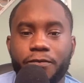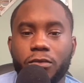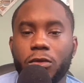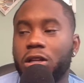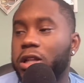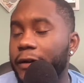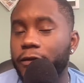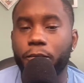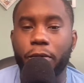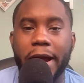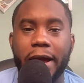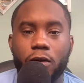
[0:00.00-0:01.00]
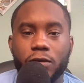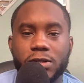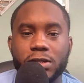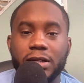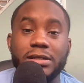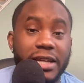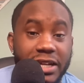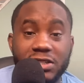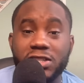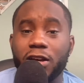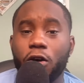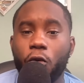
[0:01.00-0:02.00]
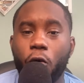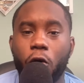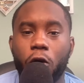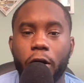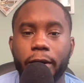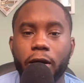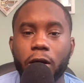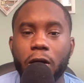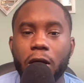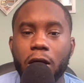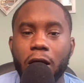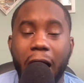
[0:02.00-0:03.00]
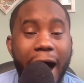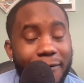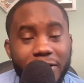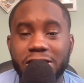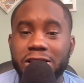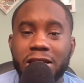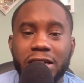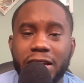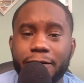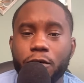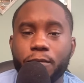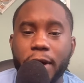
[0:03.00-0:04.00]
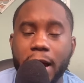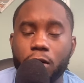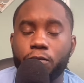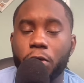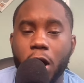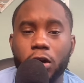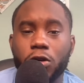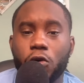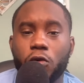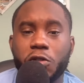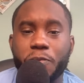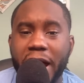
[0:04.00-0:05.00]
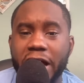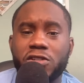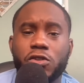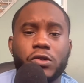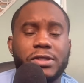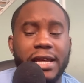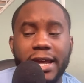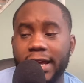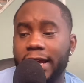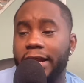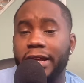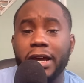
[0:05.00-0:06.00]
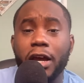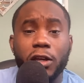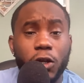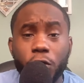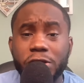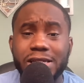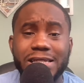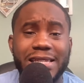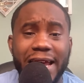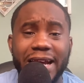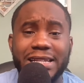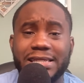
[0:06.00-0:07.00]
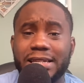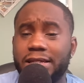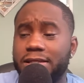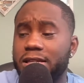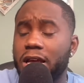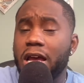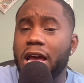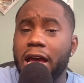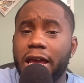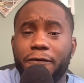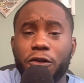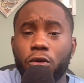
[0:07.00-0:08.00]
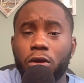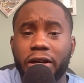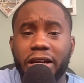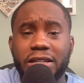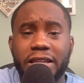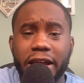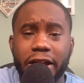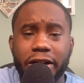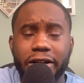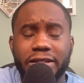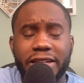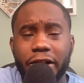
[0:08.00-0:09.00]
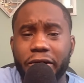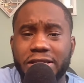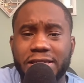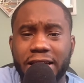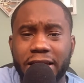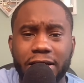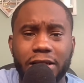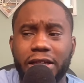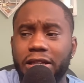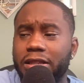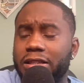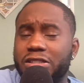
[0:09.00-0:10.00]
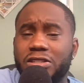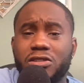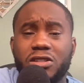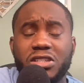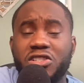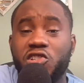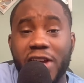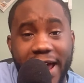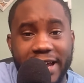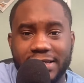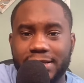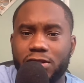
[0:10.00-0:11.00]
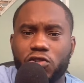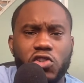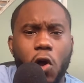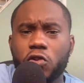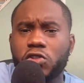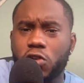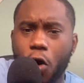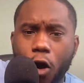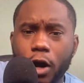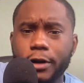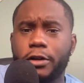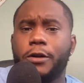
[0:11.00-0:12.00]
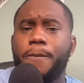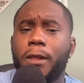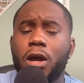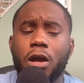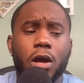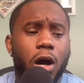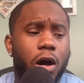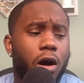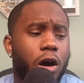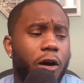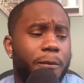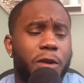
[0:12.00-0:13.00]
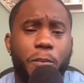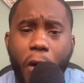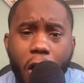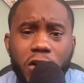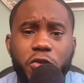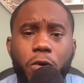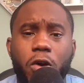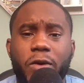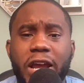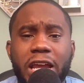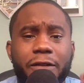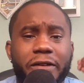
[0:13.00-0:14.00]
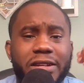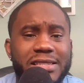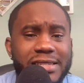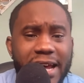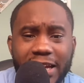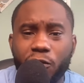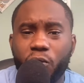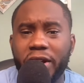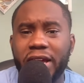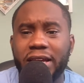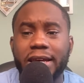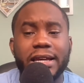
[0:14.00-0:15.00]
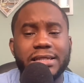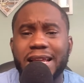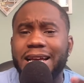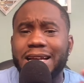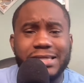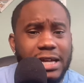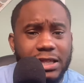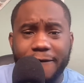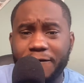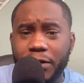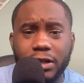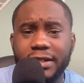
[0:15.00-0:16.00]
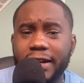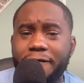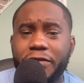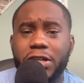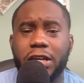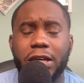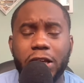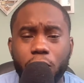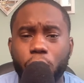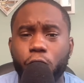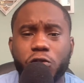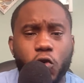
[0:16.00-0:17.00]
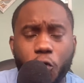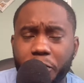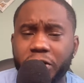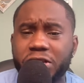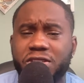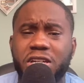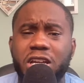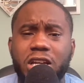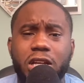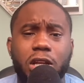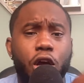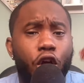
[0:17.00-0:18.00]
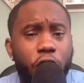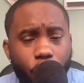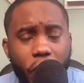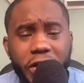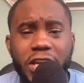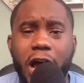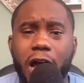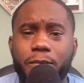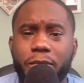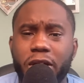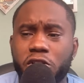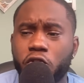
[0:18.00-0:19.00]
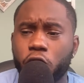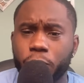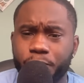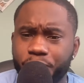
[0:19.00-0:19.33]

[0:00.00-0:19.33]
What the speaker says: The Cleveland Browns, Denzel Ward, obviously the Denver Broncos, Pat Surtain, Houston Texans. If you look at Derek Stingley, the Jets, Sauce Gardner, the Baltimore Ravens, Nate Wiggins, like I said, the Philadelphia Eagles, Cooper DeJean, Quinyon Mitchell.